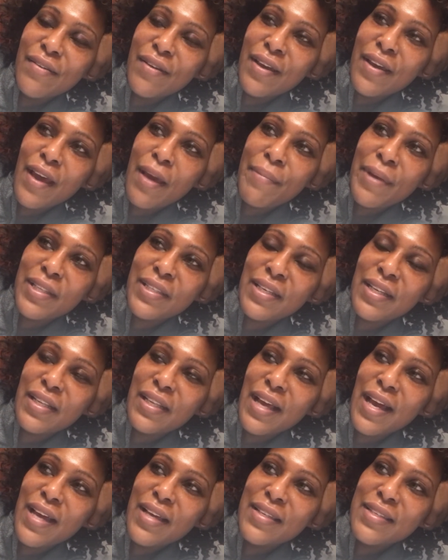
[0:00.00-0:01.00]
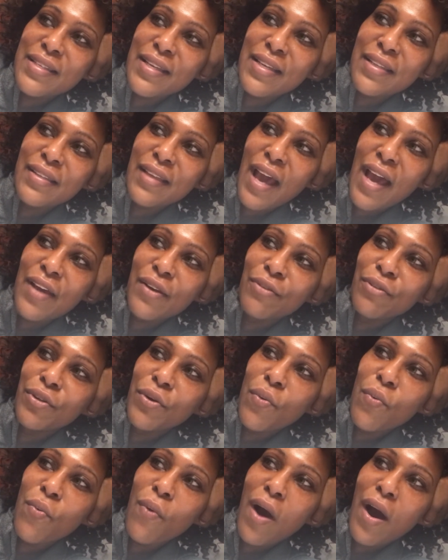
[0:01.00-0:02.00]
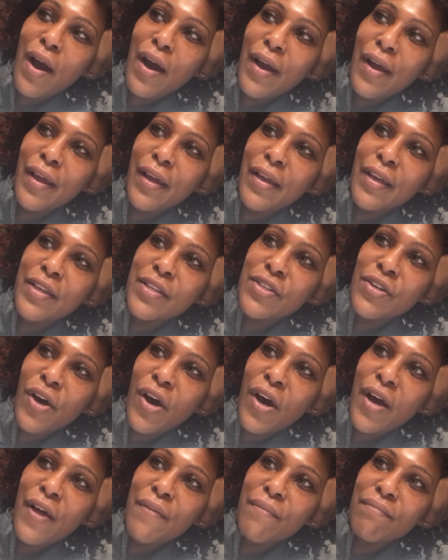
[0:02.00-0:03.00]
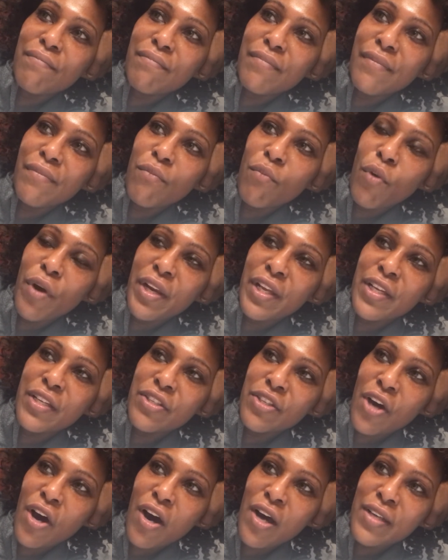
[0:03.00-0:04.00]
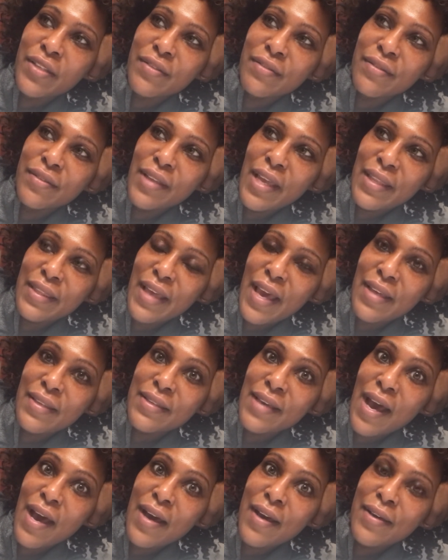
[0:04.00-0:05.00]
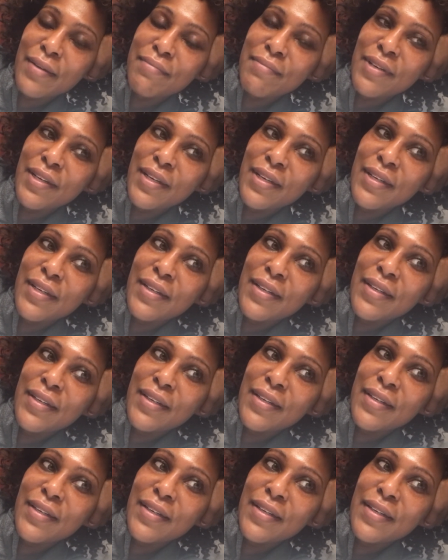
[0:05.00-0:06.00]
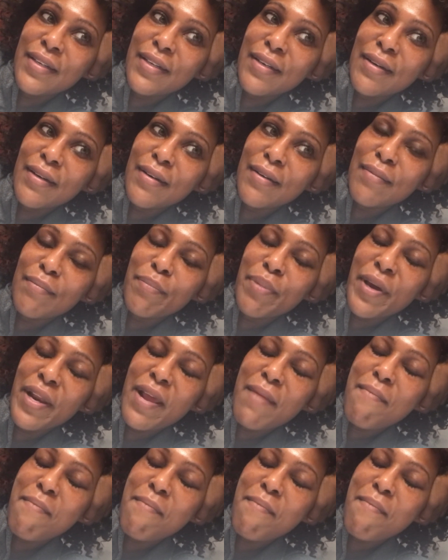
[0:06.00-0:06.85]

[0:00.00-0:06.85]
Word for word: got back to class, and I don't know why he taught what he taught at that time, but